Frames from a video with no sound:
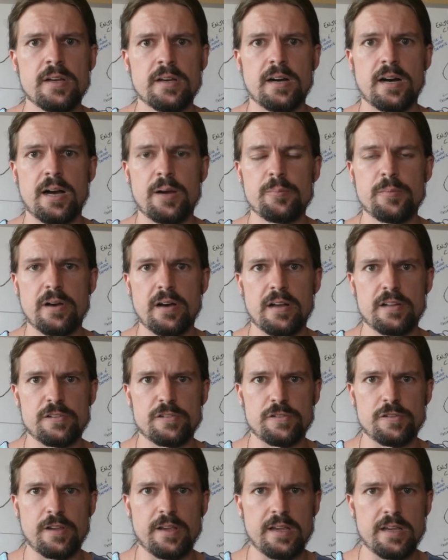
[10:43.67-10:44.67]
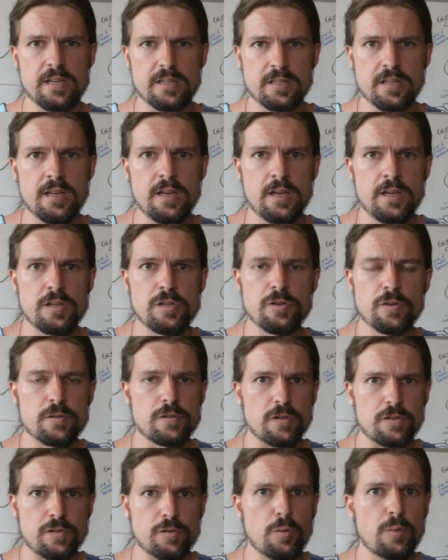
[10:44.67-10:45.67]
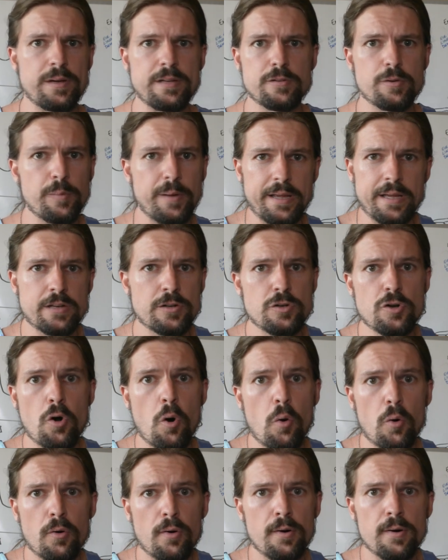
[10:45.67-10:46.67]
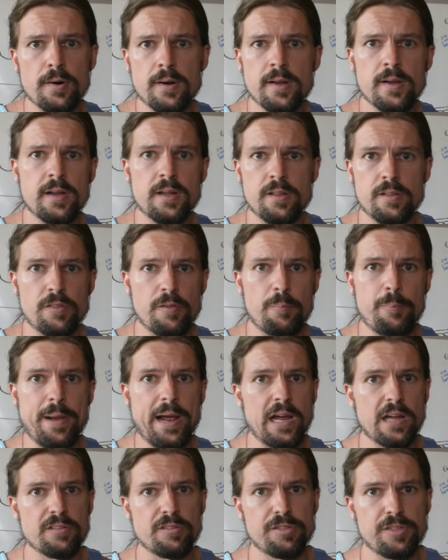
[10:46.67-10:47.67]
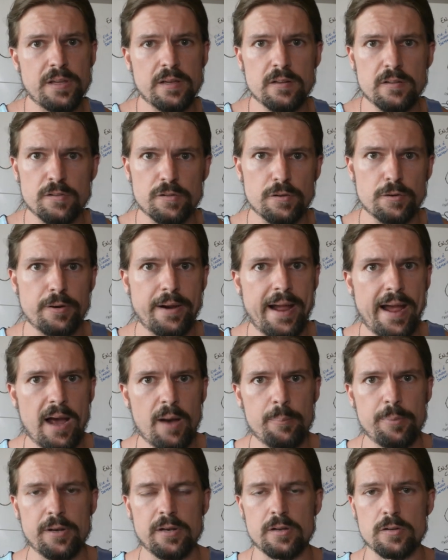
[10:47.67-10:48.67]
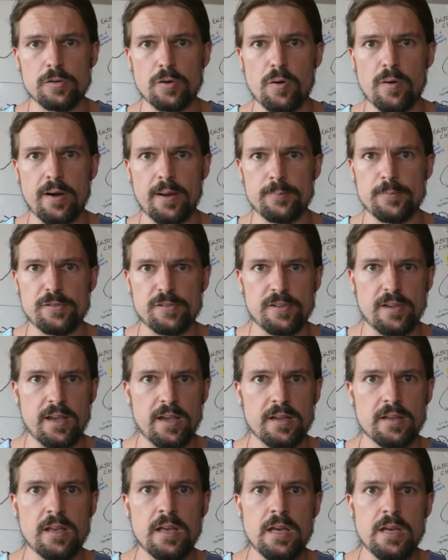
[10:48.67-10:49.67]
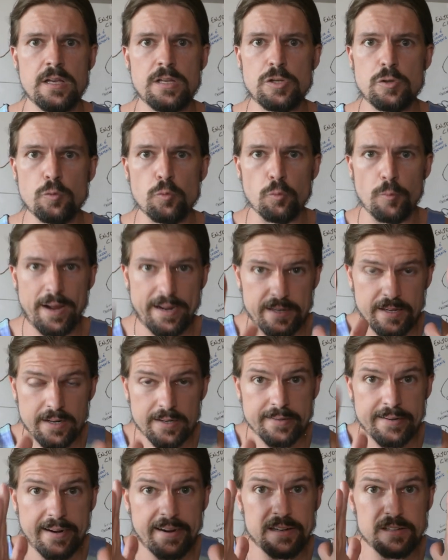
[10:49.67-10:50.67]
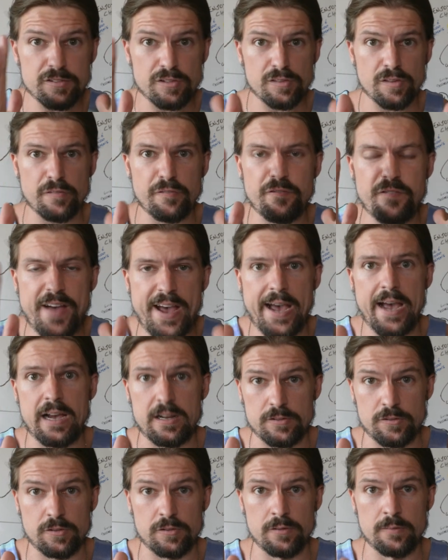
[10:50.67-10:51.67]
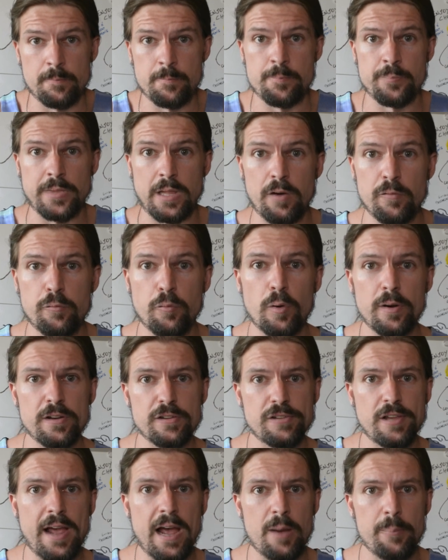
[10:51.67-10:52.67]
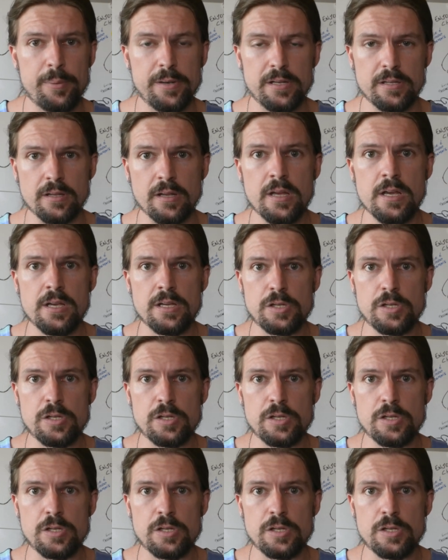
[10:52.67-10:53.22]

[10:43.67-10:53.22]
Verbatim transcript: I'm not saying you're just going to ignore the bad things that are happening. No, I'm saying you recognize the facts of what is happening.